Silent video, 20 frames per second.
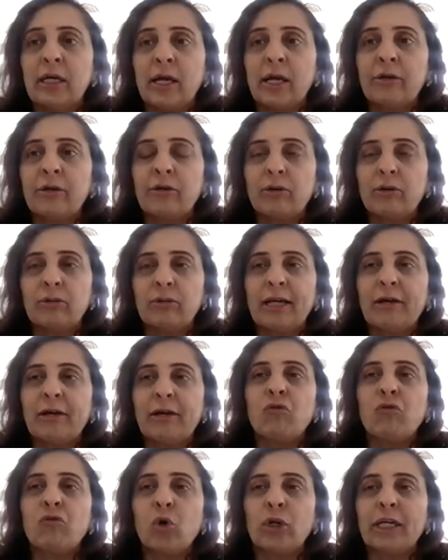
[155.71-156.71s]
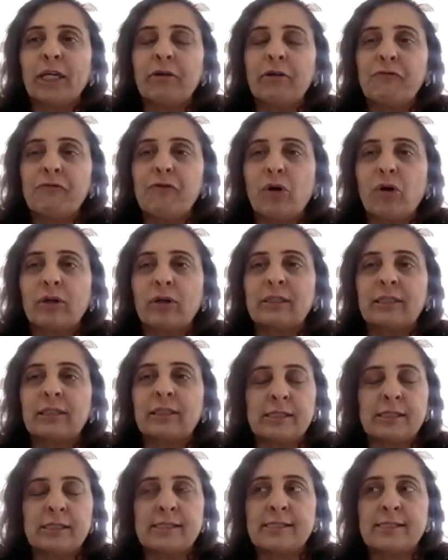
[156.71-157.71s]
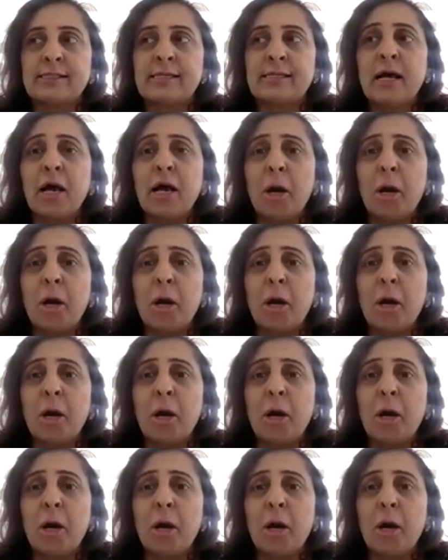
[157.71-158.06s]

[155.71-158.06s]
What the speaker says: they voted for this